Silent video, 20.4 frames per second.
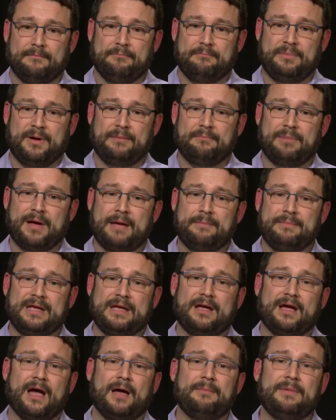but by
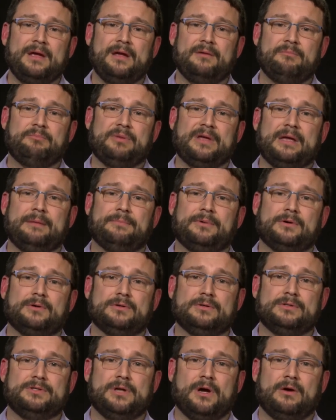becoming a people
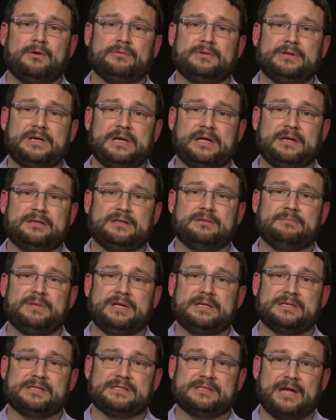who don't need to
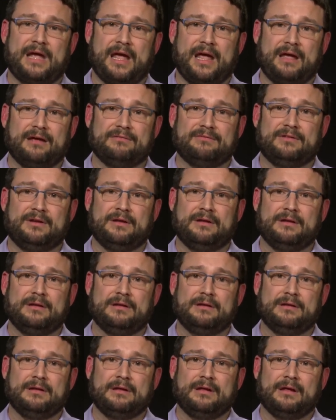be saved
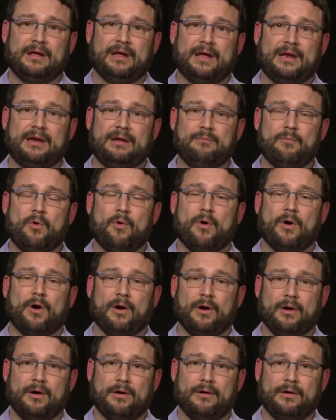anymore.